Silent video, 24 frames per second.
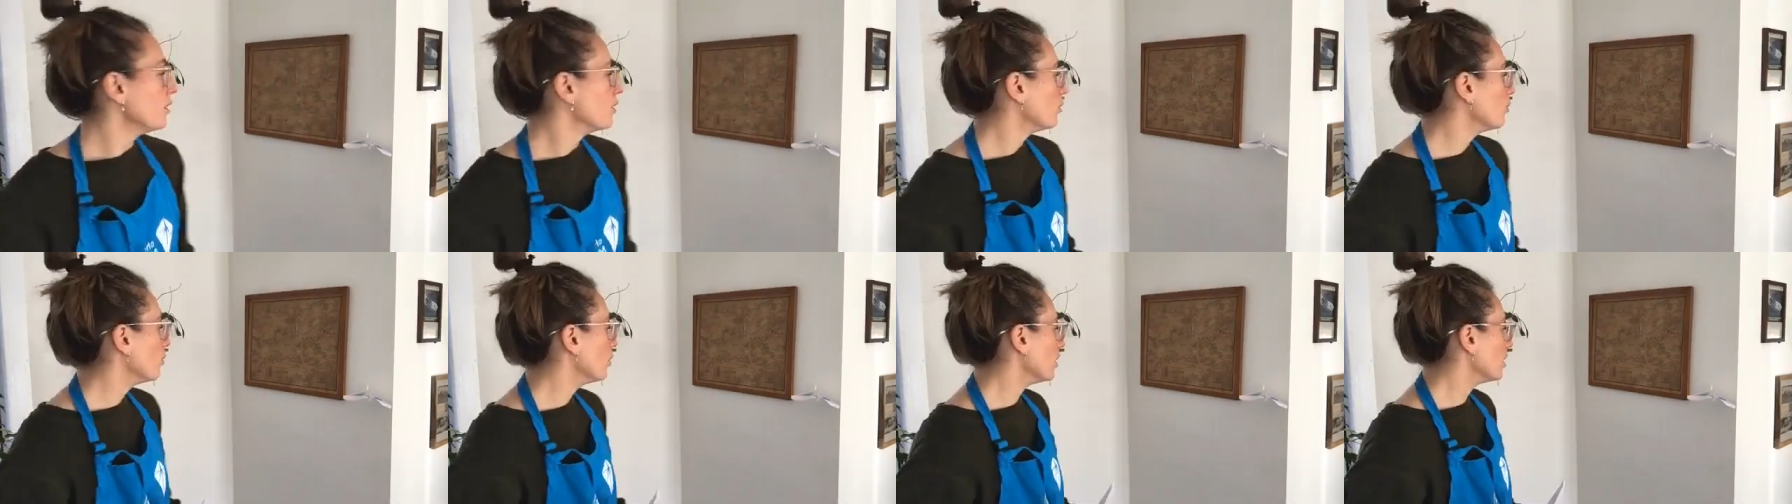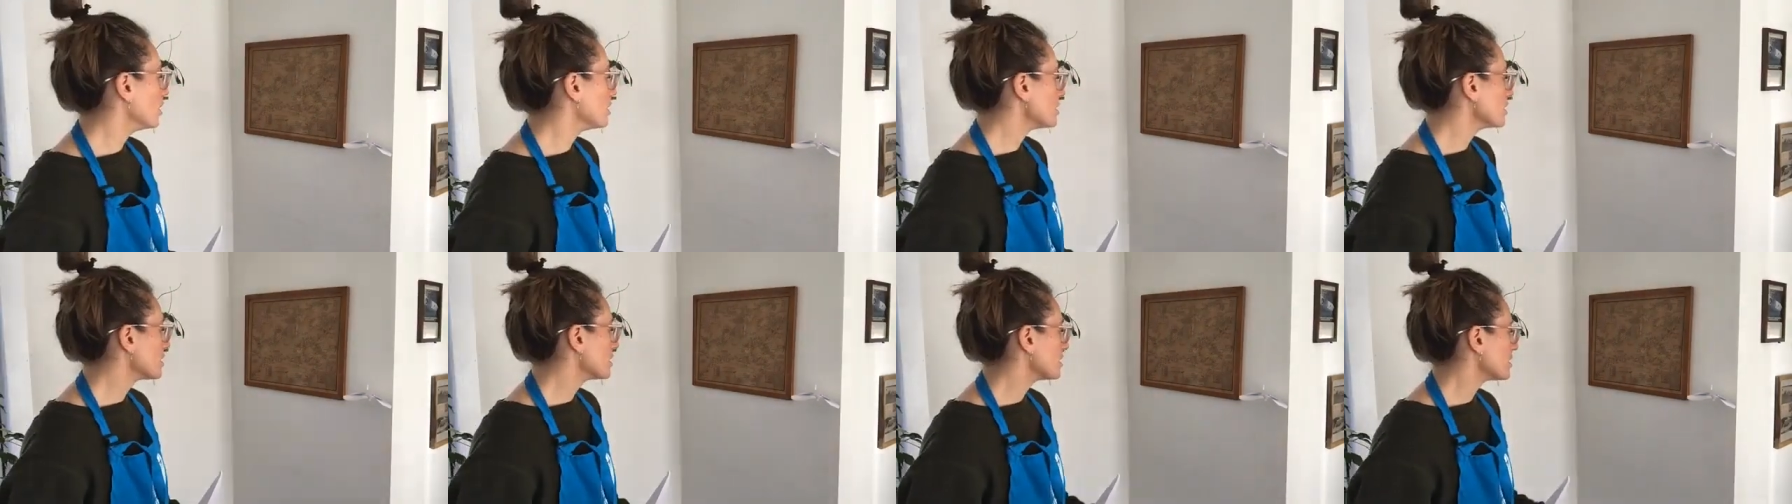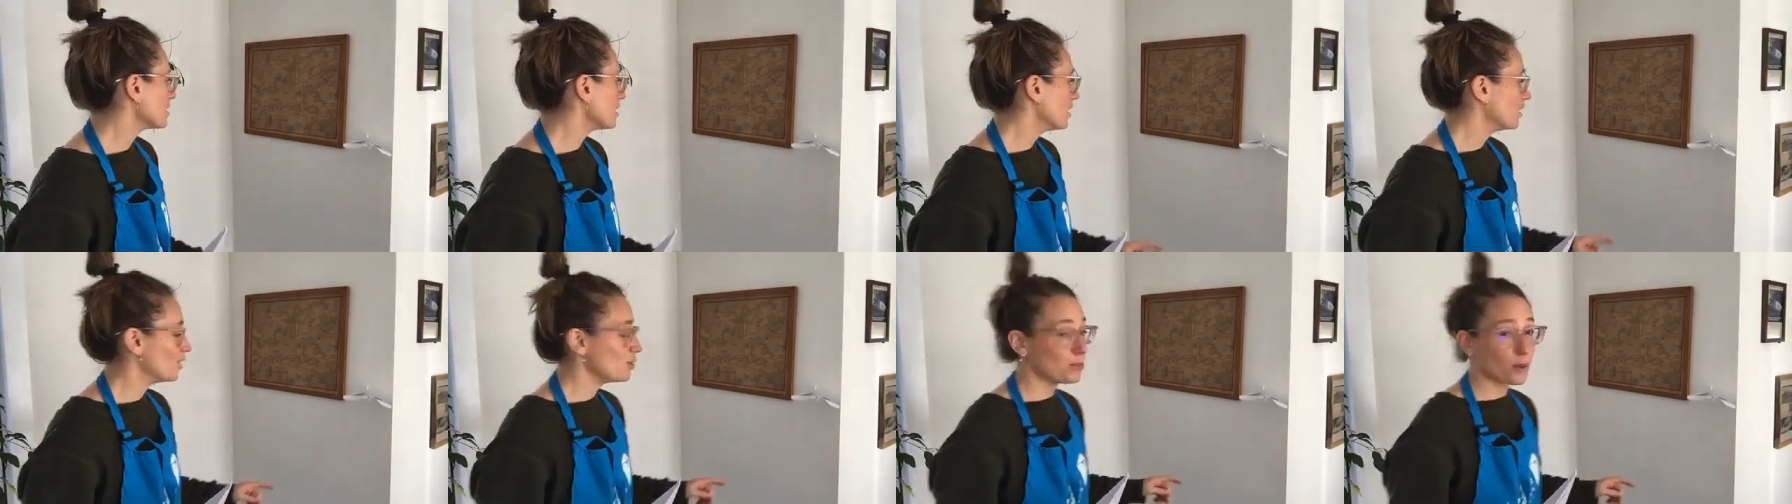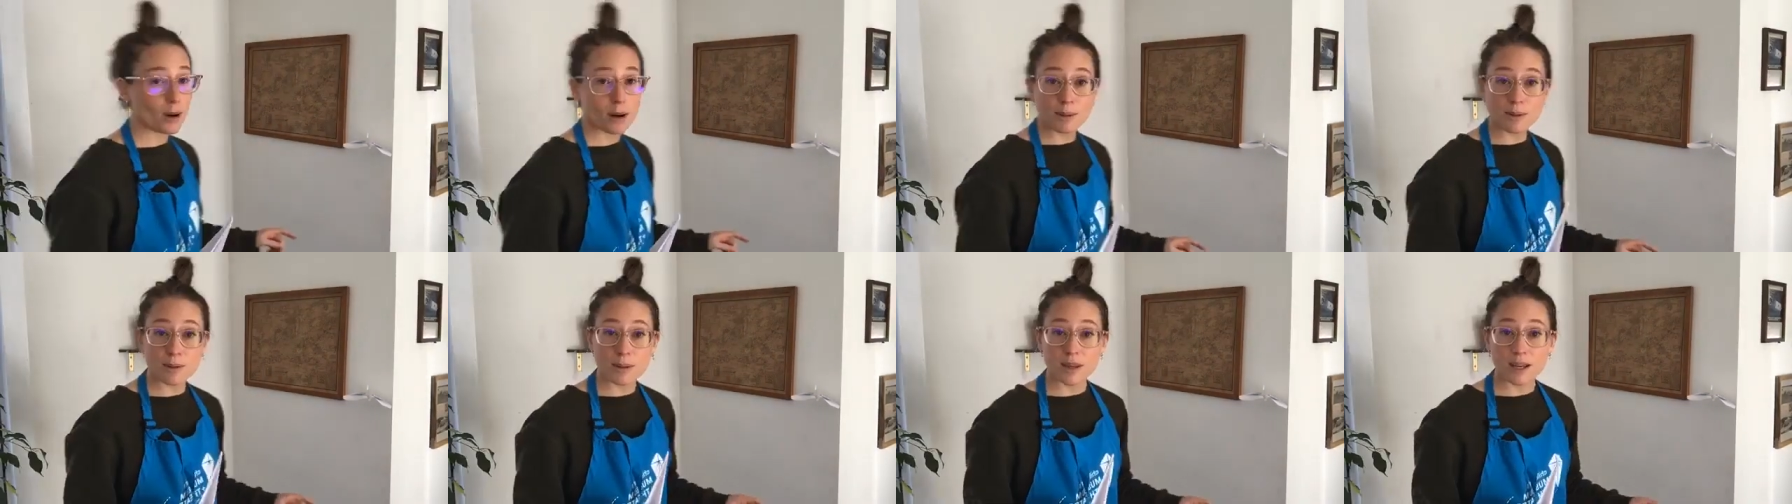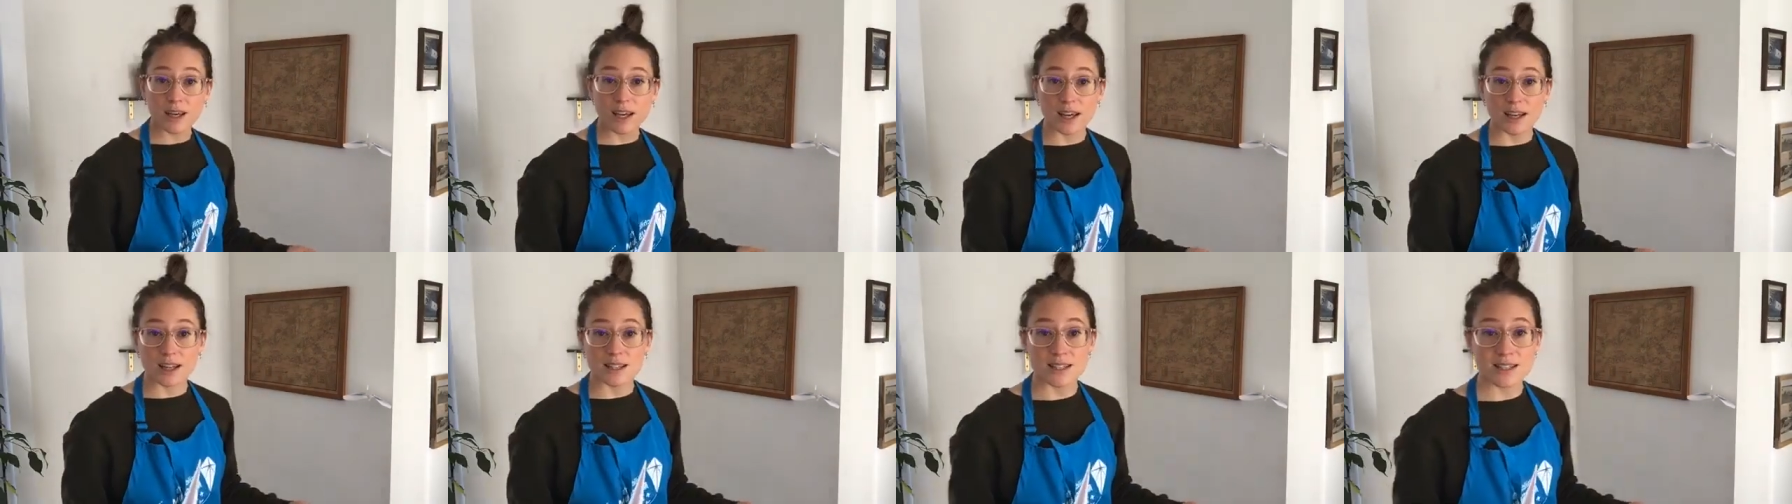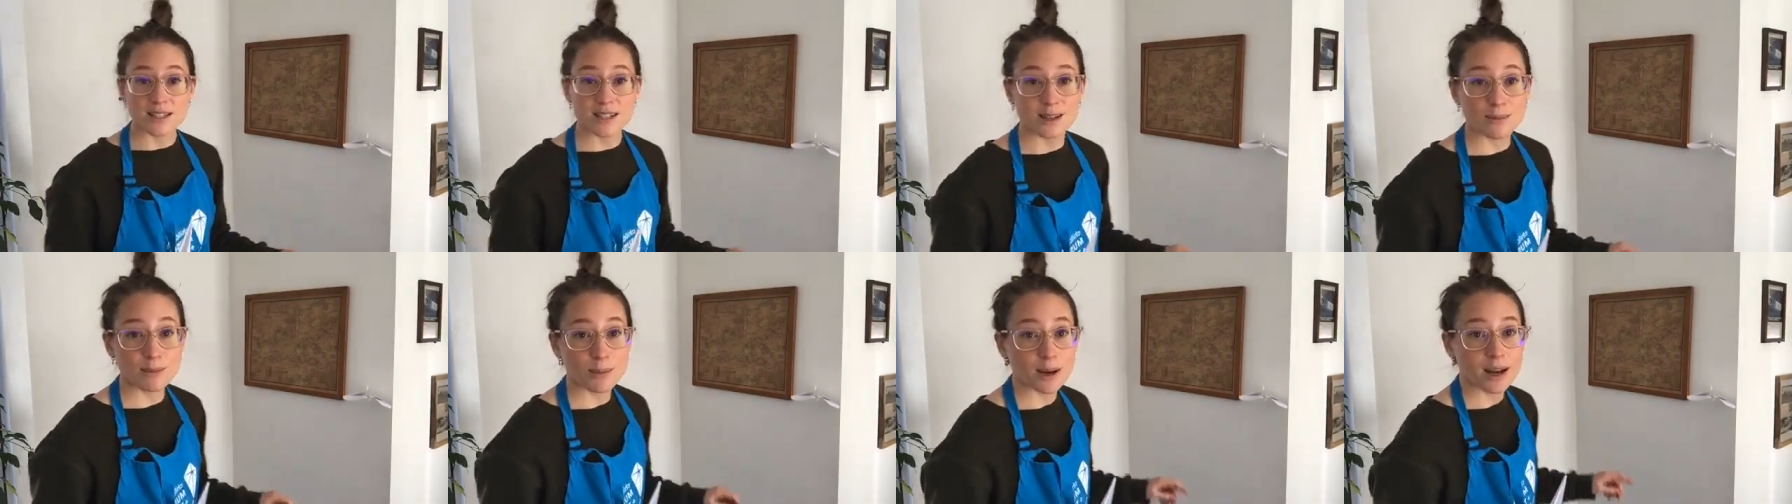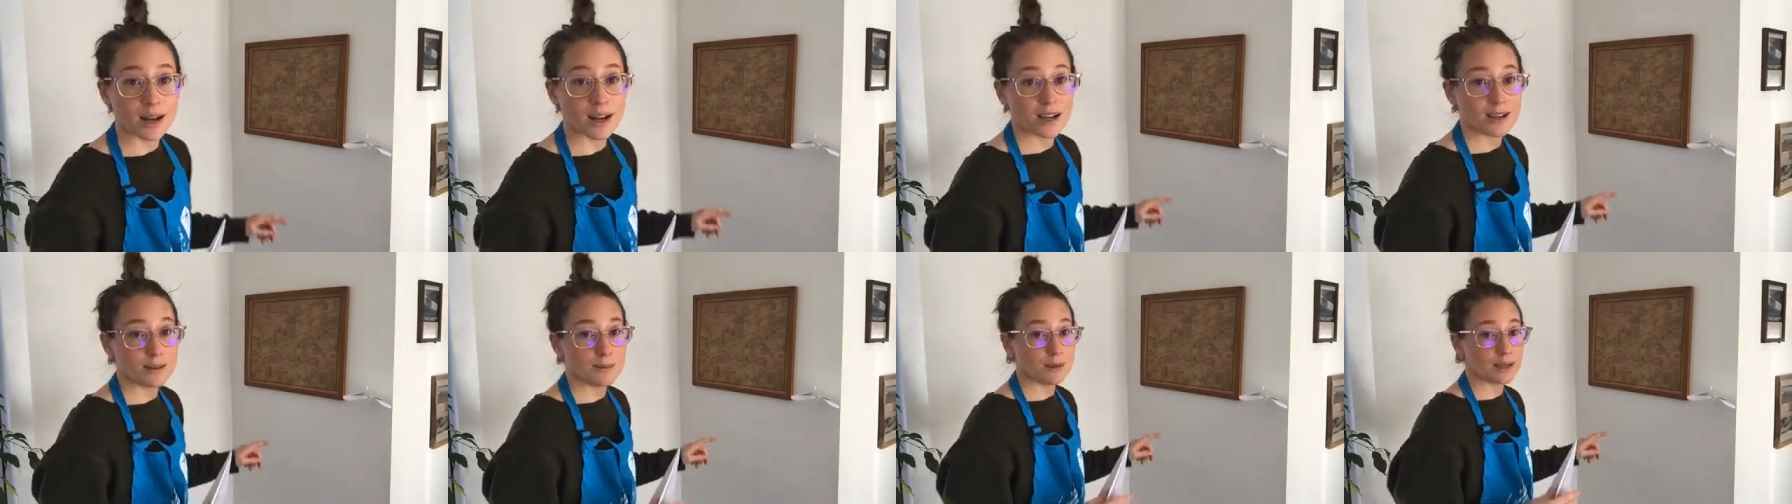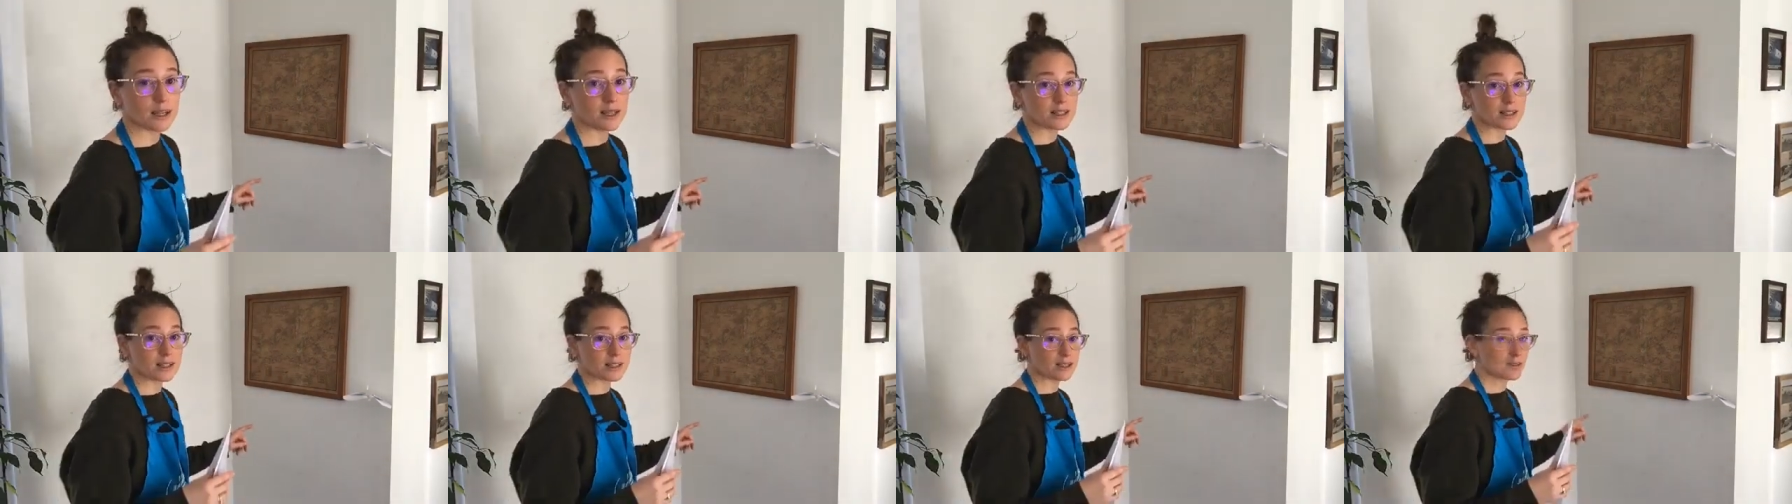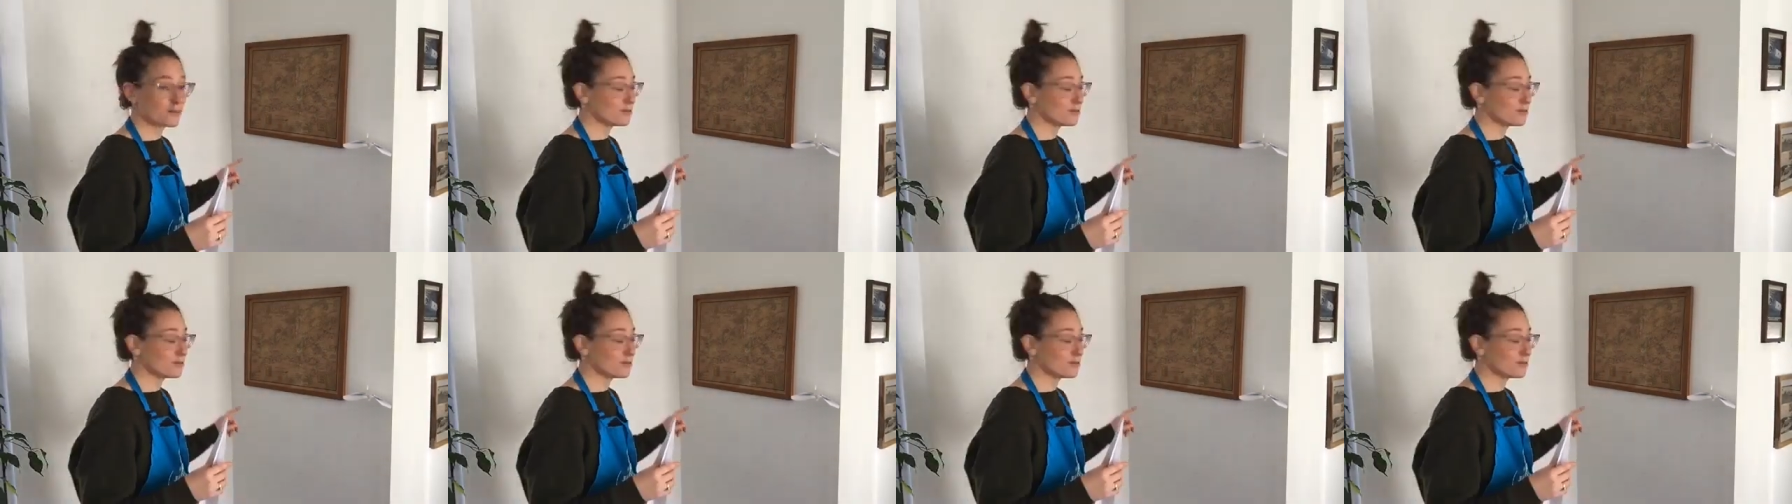was, and you probably can't see it behind me because it's